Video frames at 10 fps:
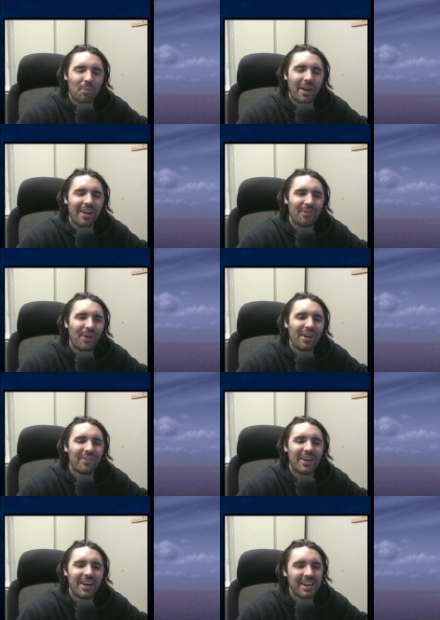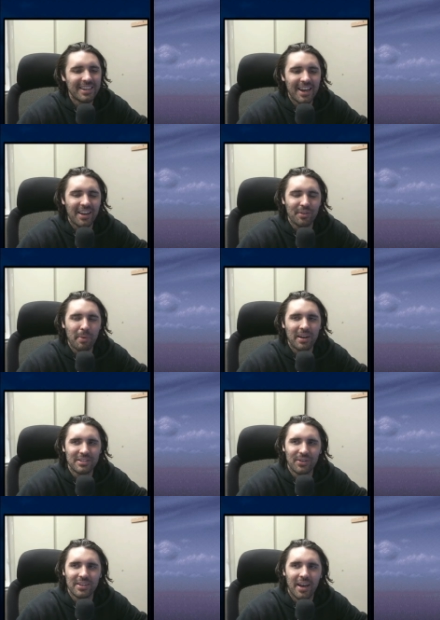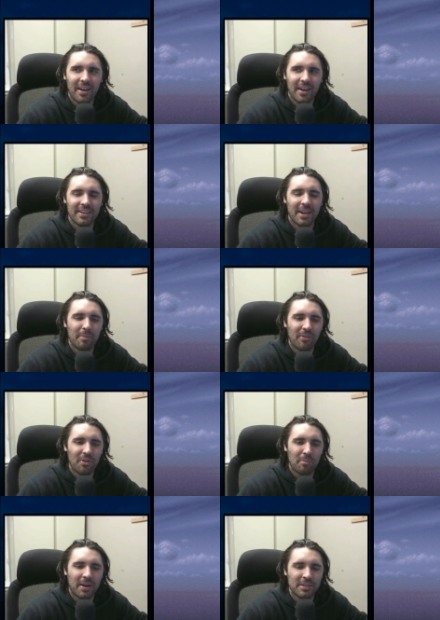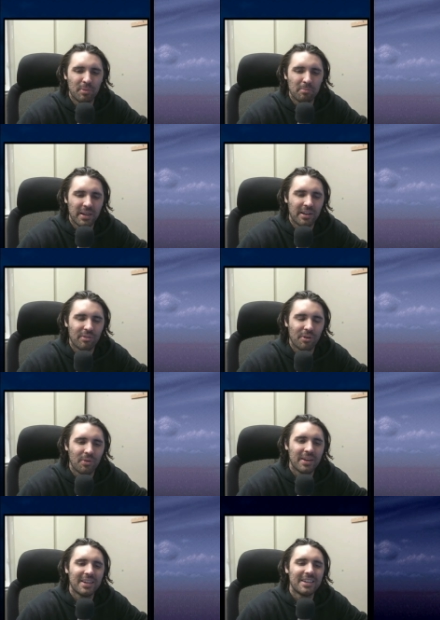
where where I didn't die in the boss though. I died I died before the boss, but played it through.